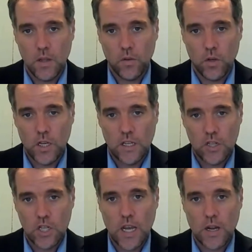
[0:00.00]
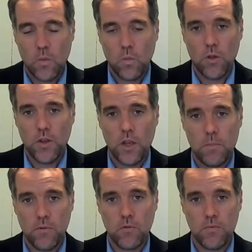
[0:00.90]
So you need to check what the
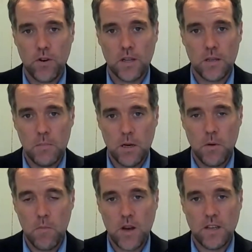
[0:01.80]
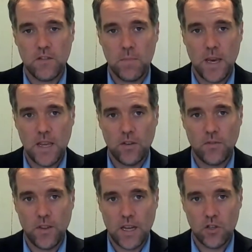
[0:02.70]
appropriate minimum rate of pay is
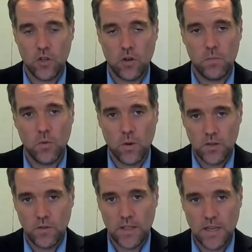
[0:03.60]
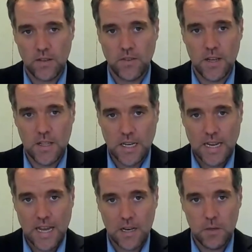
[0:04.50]
for that job once you've identified that it
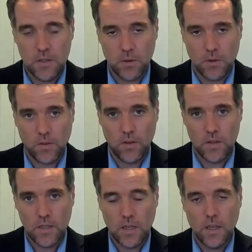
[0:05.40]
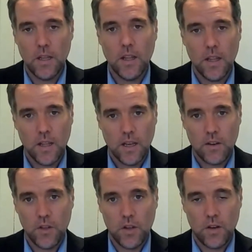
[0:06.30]
can be sponsored.
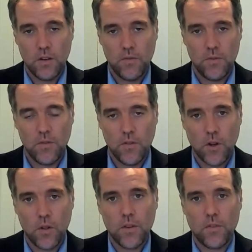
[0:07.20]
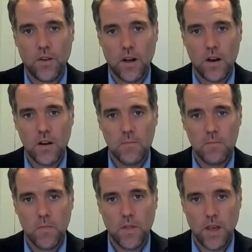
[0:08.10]
If you've got this far,
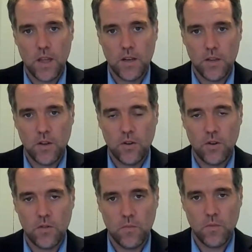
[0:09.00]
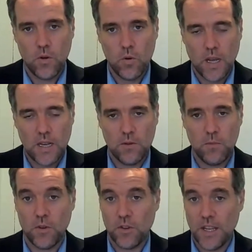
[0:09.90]
then you're okay to
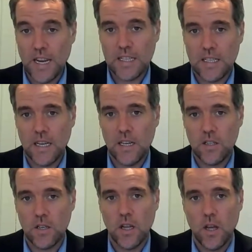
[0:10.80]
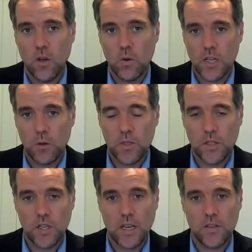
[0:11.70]
move on to the next stage, which I would
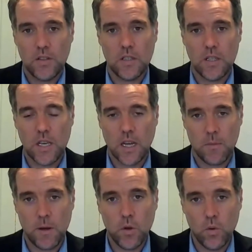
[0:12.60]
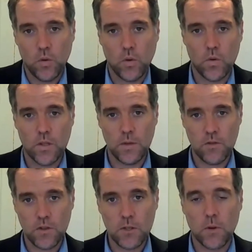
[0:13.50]
suggest is thinking about who's going to be
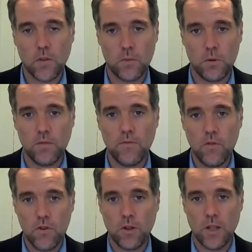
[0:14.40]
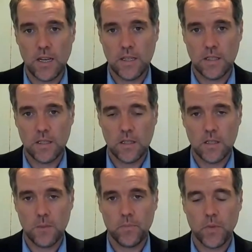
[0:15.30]
responsible for your
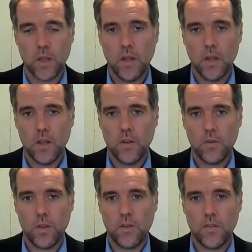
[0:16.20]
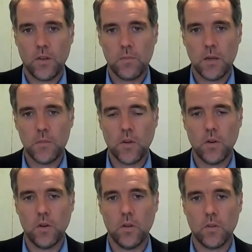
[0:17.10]
license. So this is sometimes
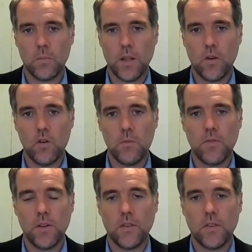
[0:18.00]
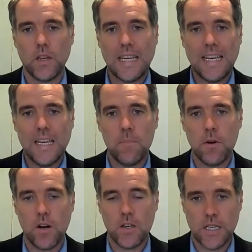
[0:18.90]
called by the Home Office key
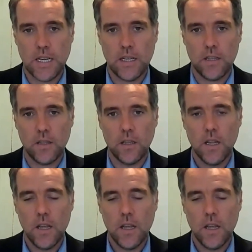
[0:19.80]
personnel.